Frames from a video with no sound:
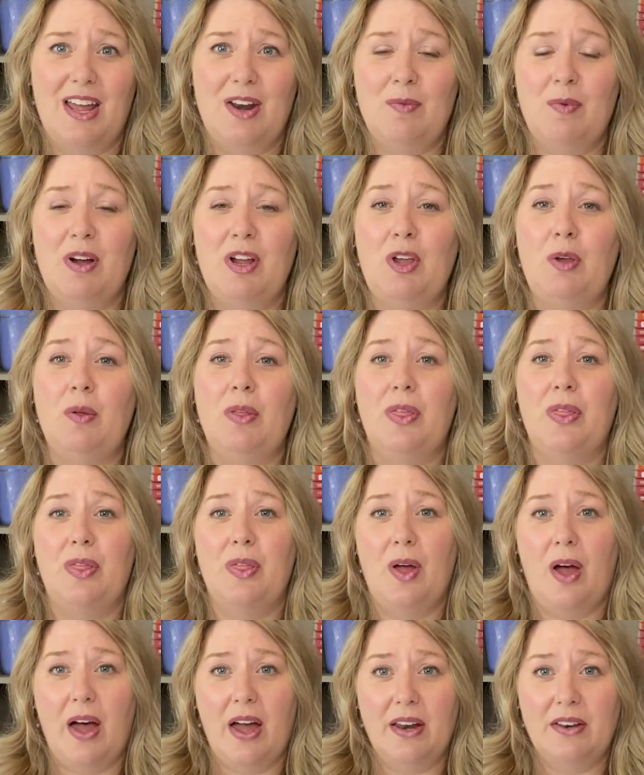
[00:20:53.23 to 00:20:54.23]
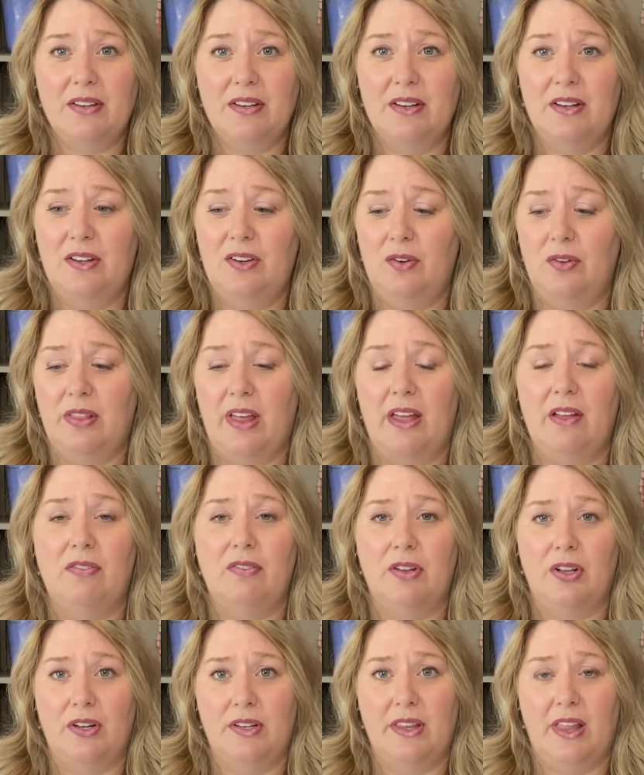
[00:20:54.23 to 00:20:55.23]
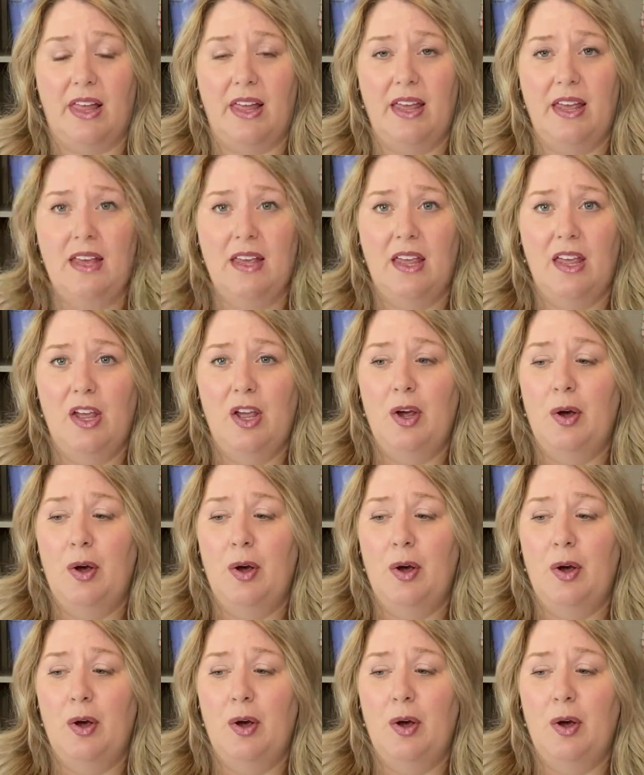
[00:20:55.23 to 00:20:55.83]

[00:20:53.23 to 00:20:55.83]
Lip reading: And what you thought your life looked like,